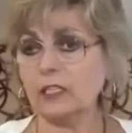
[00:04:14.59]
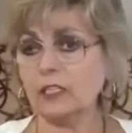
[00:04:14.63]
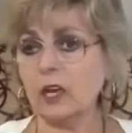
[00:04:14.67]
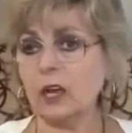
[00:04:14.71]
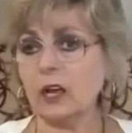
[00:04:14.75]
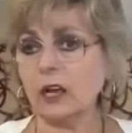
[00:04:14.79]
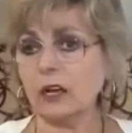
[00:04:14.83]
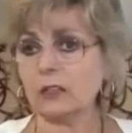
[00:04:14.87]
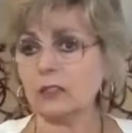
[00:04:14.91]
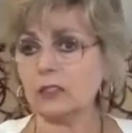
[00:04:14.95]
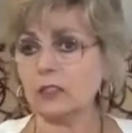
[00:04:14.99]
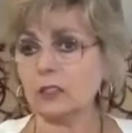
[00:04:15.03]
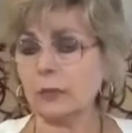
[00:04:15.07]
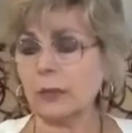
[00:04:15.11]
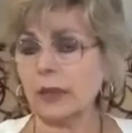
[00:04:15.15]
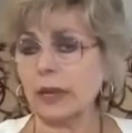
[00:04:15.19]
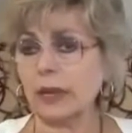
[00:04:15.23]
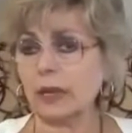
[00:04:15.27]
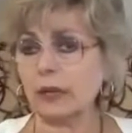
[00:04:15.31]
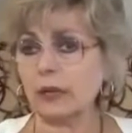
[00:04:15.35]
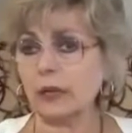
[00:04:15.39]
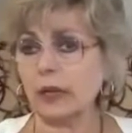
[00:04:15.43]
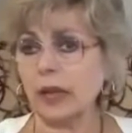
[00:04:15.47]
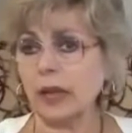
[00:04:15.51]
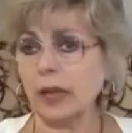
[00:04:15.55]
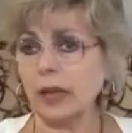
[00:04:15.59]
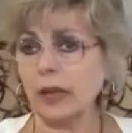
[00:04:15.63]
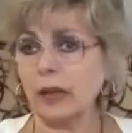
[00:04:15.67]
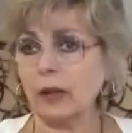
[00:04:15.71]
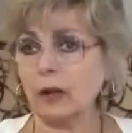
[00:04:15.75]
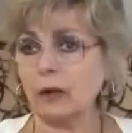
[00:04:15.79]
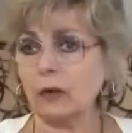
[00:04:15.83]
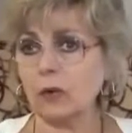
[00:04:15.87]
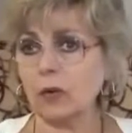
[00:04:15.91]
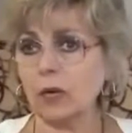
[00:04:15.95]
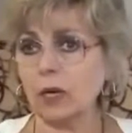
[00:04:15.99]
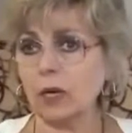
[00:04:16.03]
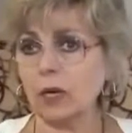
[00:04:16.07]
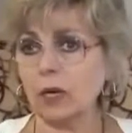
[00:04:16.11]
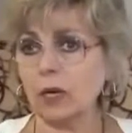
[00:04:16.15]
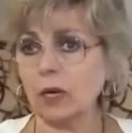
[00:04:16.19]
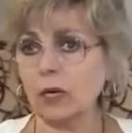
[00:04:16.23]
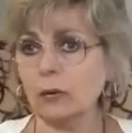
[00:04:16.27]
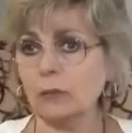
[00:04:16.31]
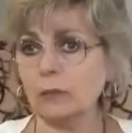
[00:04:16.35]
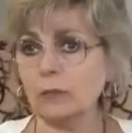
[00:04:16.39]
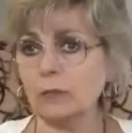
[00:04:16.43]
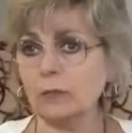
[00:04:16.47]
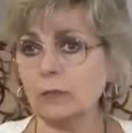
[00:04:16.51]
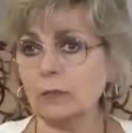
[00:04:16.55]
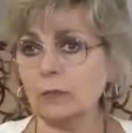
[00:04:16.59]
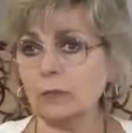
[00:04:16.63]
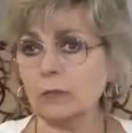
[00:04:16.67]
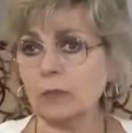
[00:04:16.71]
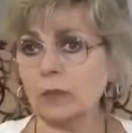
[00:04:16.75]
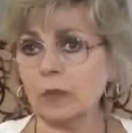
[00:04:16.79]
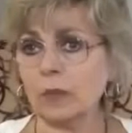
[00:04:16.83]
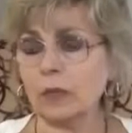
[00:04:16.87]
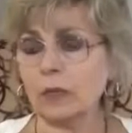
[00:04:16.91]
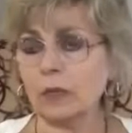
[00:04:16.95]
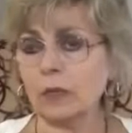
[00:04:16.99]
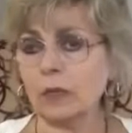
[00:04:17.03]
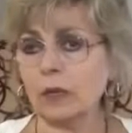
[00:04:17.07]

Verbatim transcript: And he talks about how